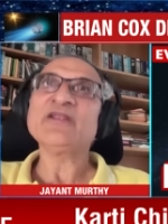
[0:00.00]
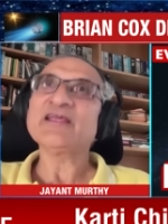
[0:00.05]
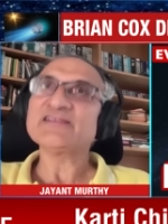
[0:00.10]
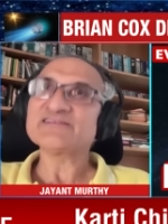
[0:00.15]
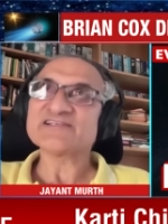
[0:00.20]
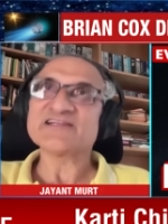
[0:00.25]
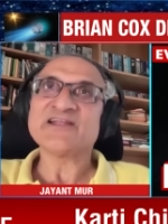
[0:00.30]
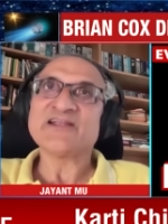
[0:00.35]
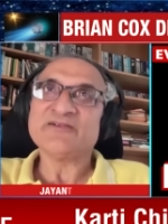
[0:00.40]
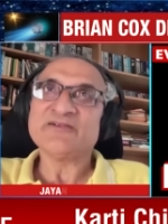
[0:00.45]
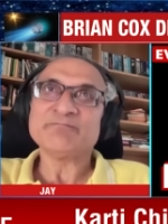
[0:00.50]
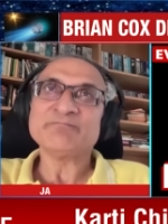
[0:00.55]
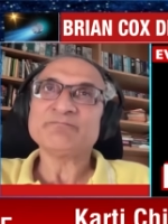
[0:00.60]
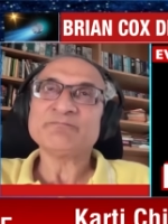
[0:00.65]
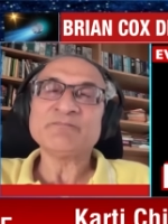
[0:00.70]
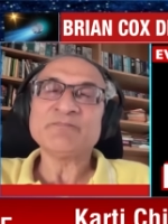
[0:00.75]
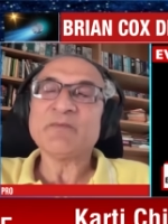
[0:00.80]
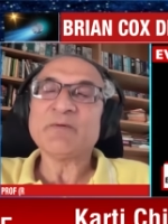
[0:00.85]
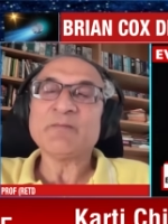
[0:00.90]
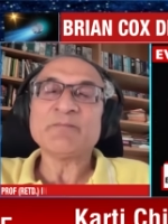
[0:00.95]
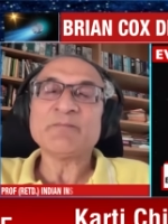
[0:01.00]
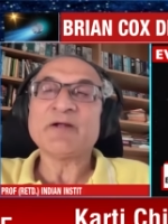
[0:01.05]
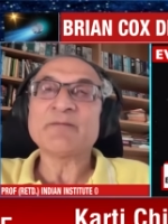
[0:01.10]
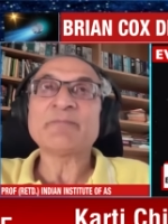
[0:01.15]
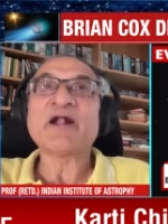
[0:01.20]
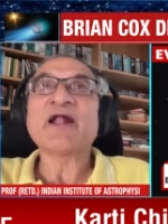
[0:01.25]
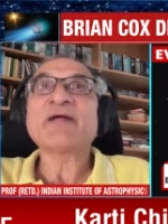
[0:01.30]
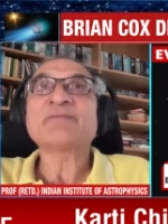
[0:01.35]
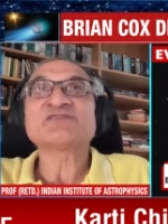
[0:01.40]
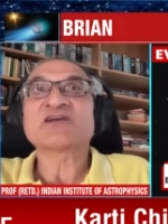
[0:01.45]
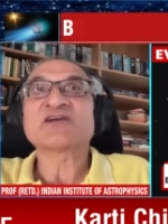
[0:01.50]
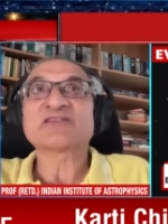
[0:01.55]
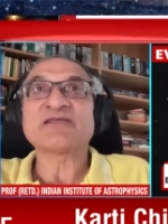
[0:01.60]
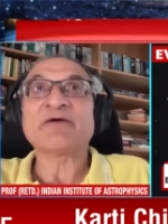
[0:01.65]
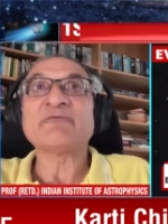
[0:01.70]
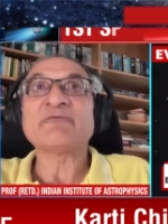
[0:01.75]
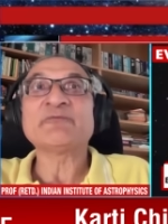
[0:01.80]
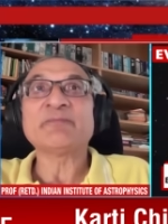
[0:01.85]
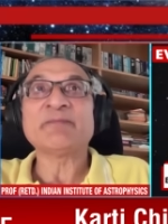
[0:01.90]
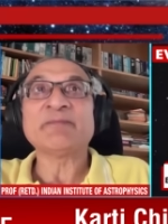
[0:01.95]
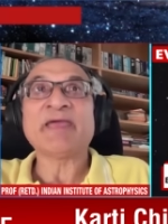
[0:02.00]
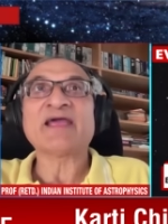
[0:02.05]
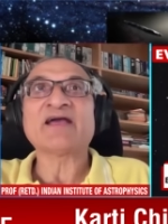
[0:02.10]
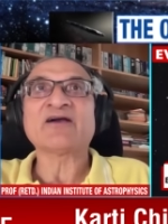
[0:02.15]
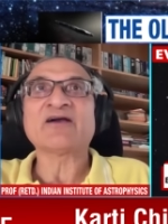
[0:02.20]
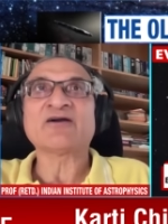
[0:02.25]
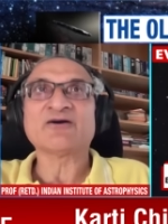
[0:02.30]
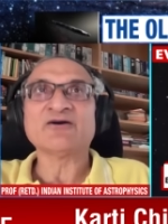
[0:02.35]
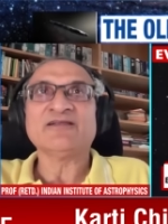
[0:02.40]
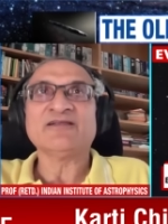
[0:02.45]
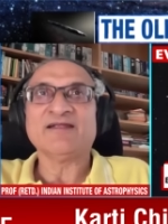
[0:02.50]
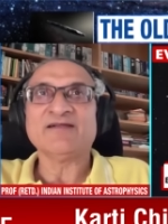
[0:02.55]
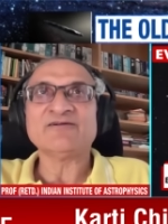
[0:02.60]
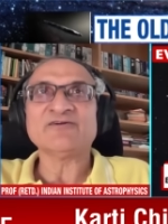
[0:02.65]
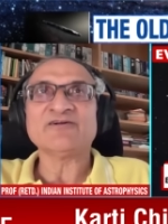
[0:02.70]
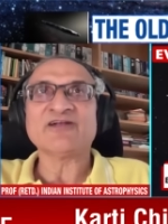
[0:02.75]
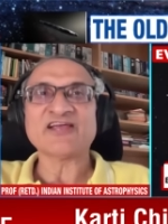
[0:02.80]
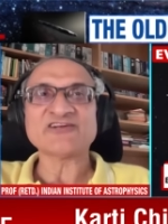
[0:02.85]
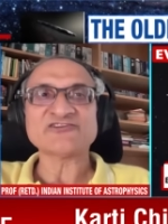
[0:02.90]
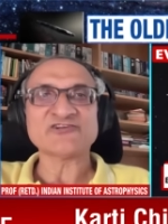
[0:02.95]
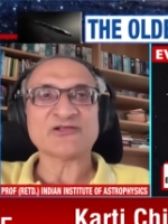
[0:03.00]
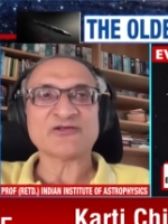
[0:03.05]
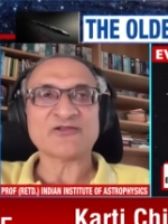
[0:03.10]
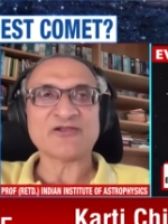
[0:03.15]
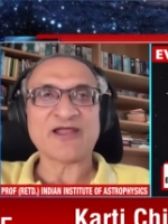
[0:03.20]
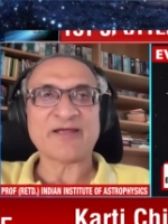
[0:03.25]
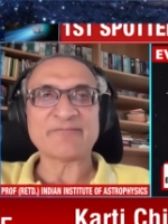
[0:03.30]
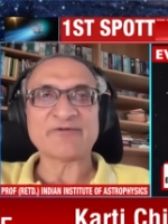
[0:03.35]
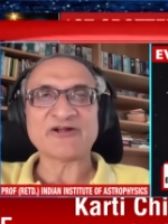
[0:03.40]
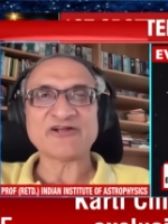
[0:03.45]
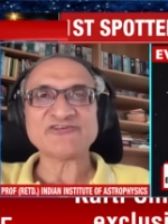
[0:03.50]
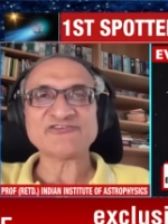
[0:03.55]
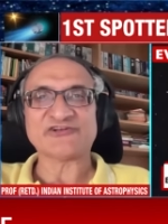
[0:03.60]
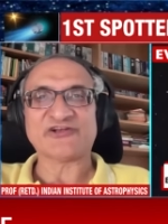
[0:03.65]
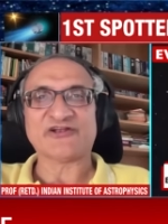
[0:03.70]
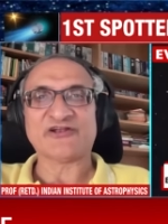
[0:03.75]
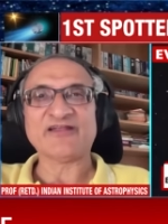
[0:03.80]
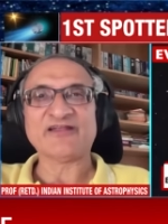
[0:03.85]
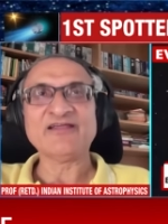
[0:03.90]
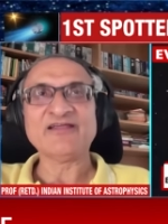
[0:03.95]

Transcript: As a, perhaps that would make a good international collaboration